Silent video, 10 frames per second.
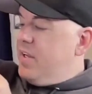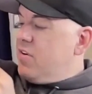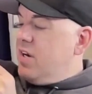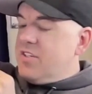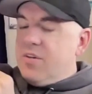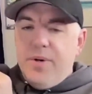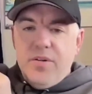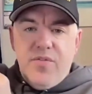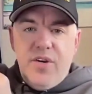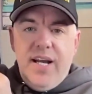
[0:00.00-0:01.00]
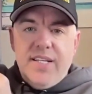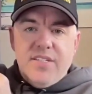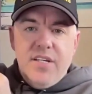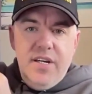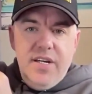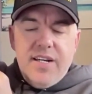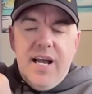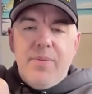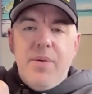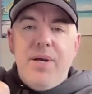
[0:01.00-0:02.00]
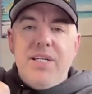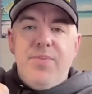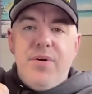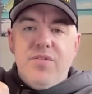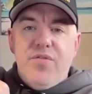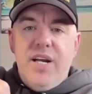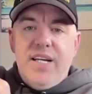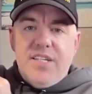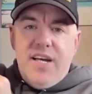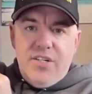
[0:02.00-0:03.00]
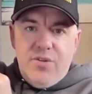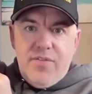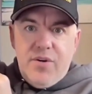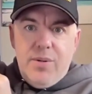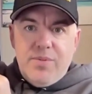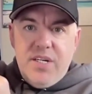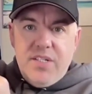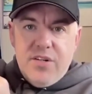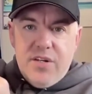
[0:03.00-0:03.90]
And you can also post free ads, copy, paste, post free ads to high traffic websites.